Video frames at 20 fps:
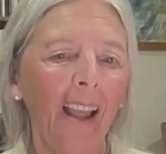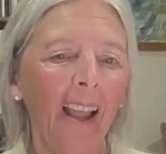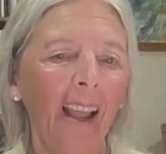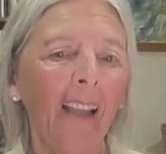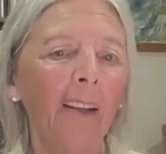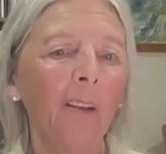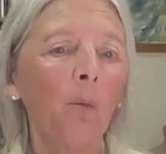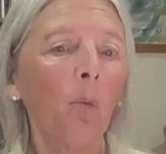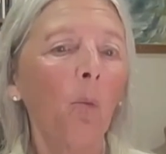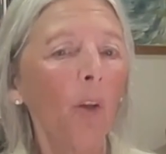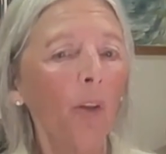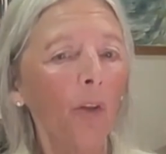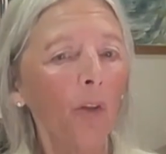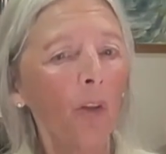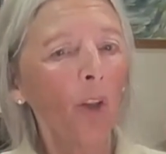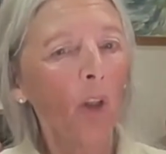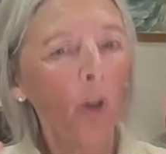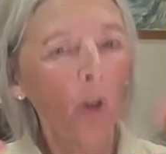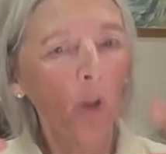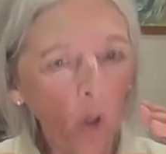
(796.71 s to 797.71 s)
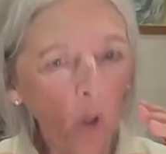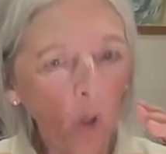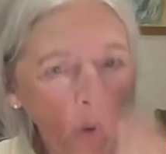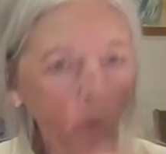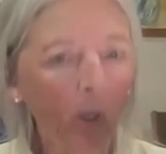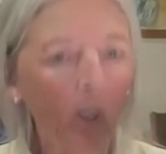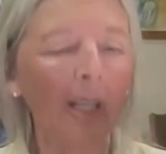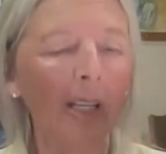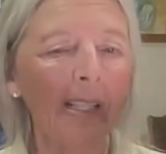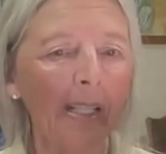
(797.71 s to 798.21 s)
And what
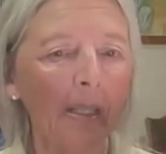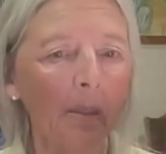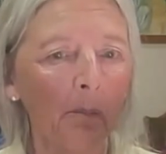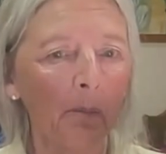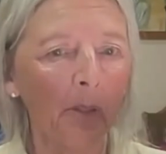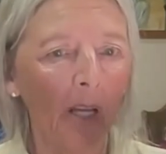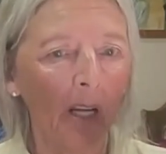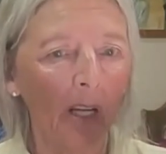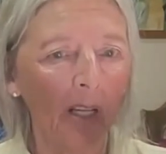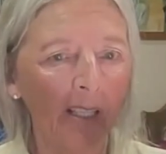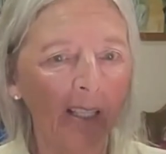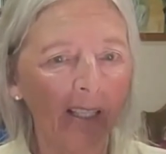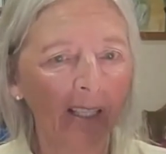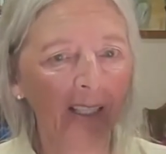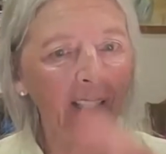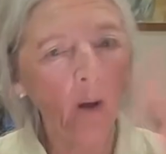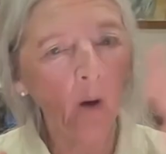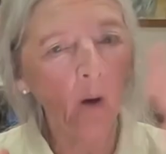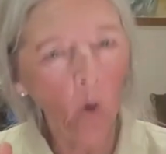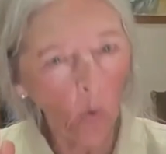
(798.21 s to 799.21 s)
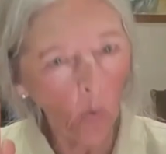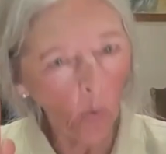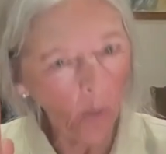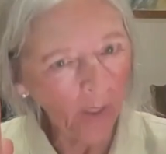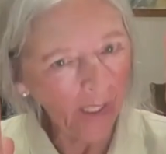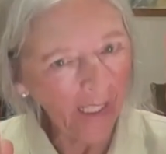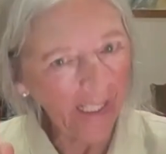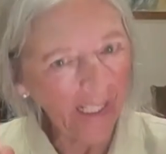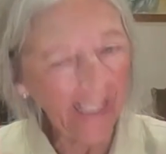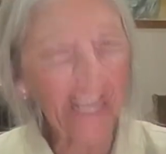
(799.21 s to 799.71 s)
localism does in a
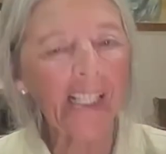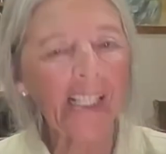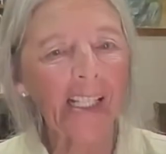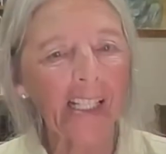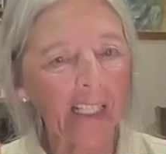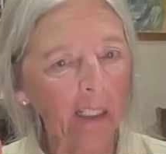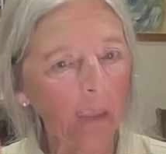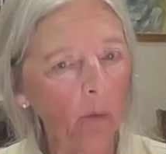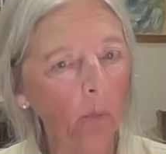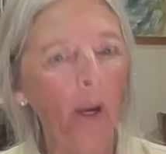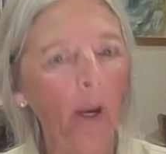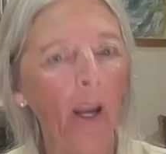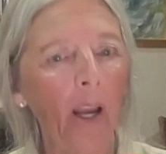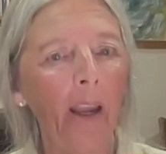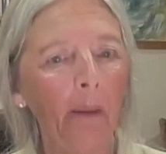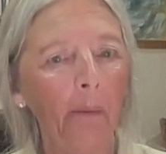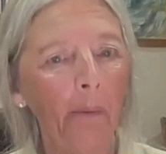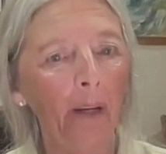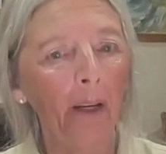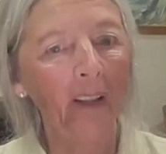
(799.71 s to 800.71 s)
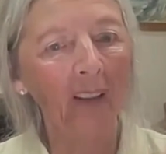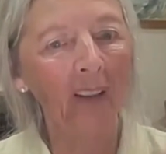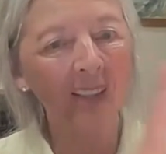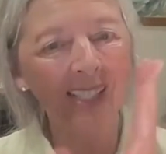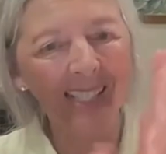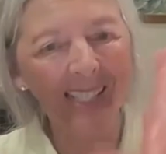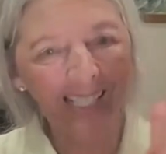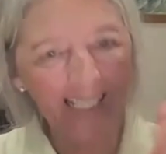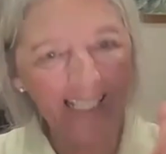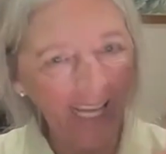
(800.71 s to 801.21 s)
holistic way by
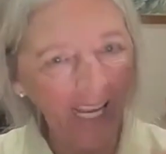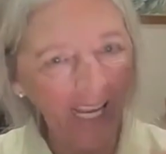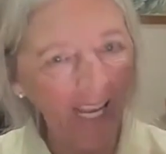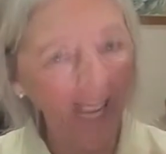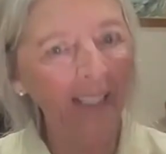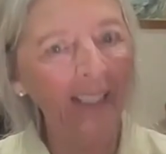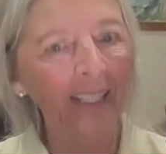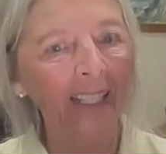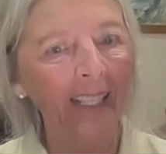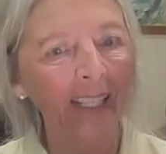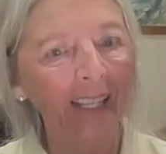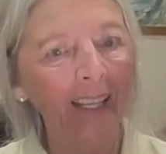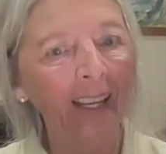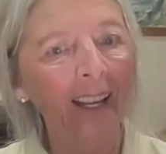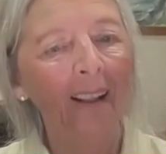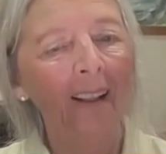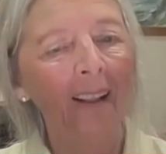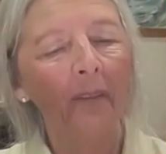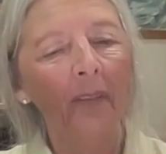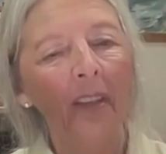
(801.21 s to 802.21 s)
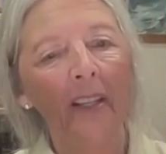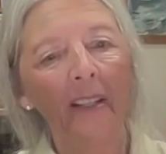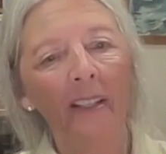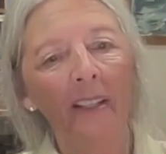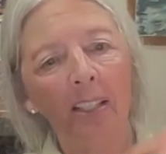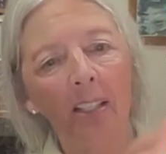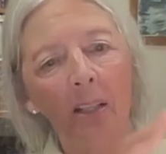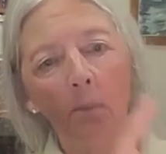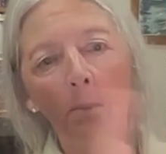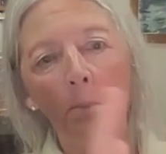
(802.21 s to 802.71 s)
understanding that
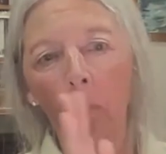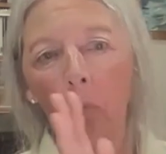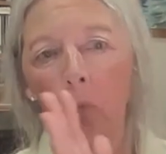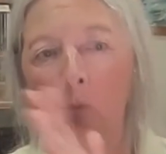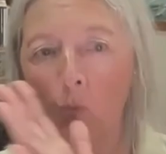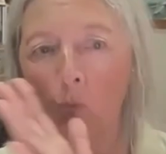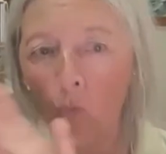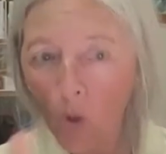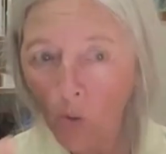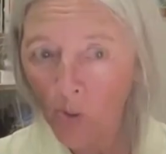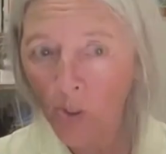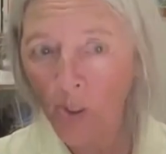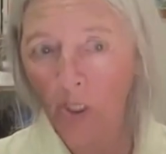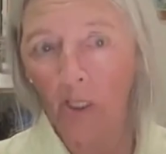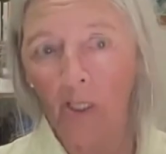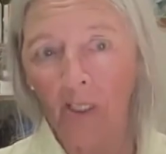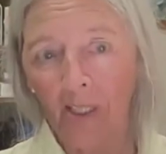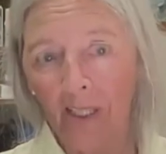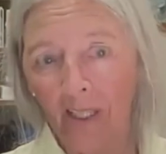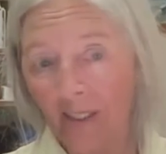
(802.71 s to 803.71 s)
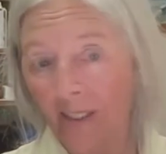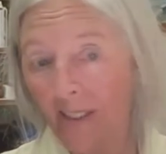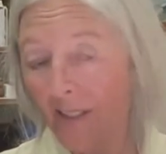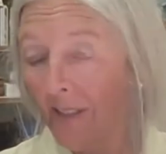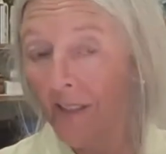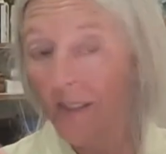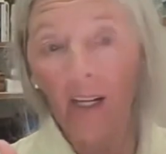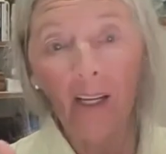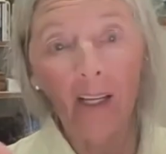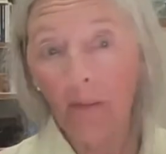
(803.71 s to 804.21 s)
it's a process that's
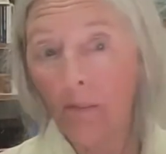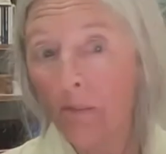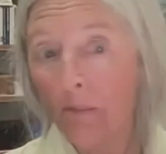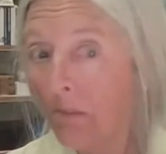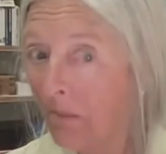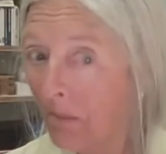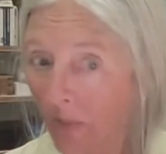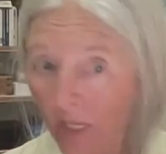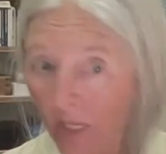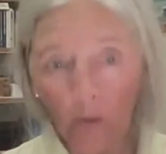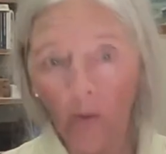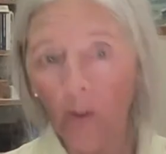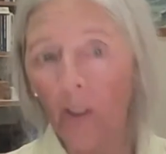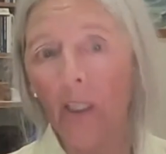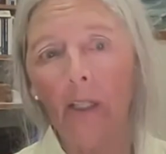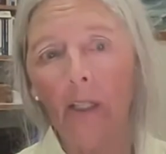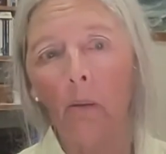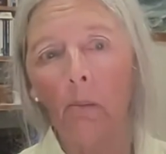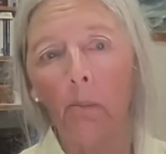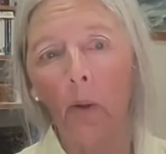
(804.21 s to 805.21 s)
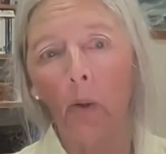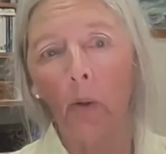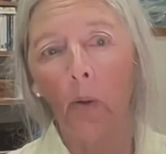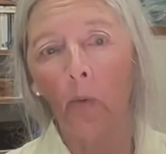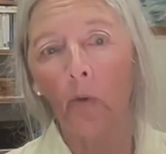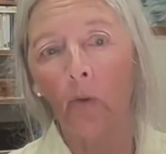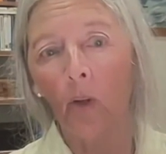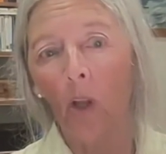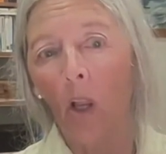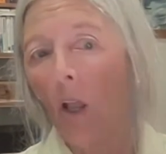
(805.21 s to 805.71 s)
diametrically
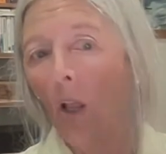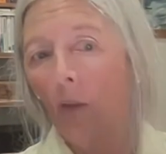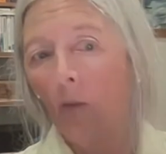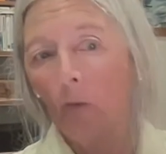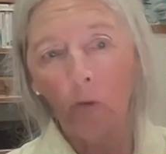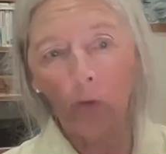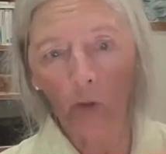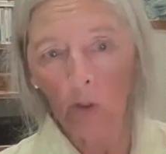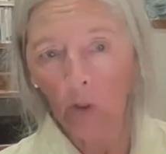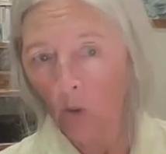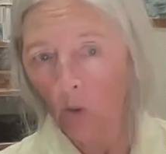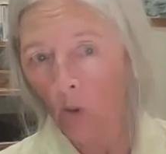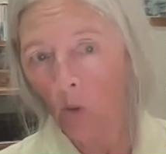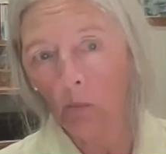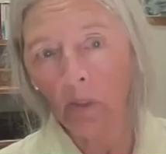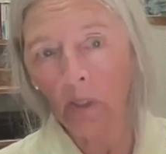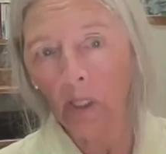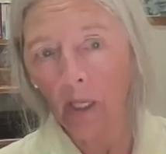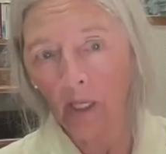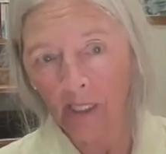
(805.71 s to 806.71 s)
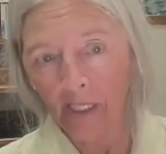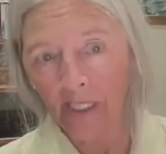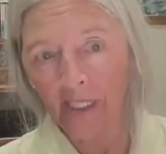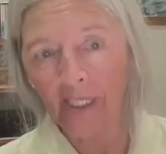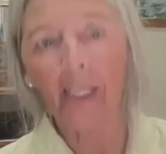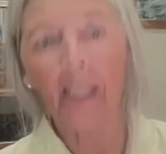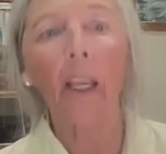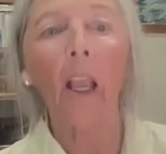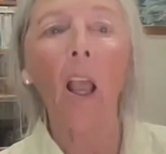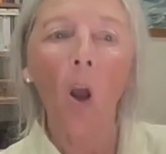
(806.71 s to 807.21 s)
opposed to the
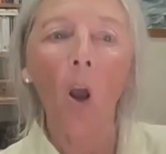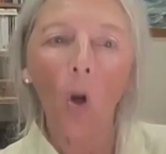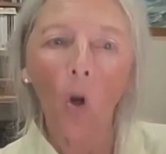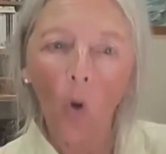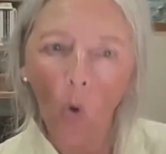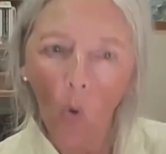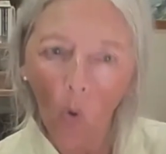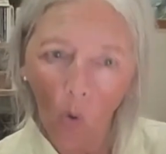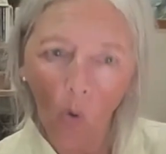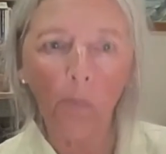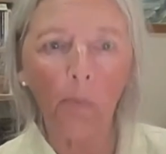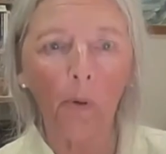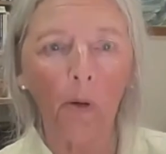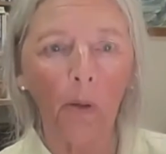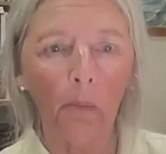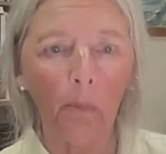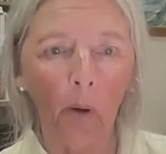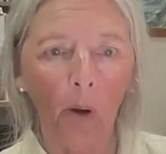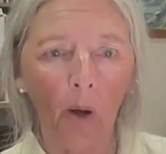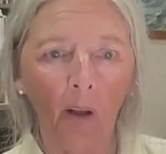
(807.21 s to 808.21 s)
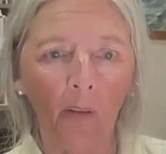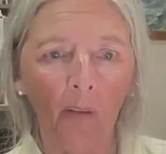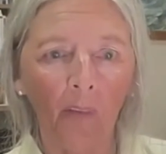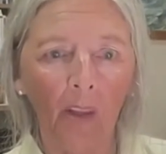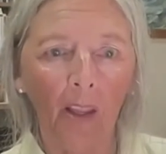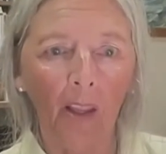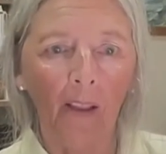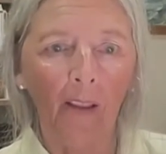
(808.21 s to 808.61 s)
globalizing corporate path,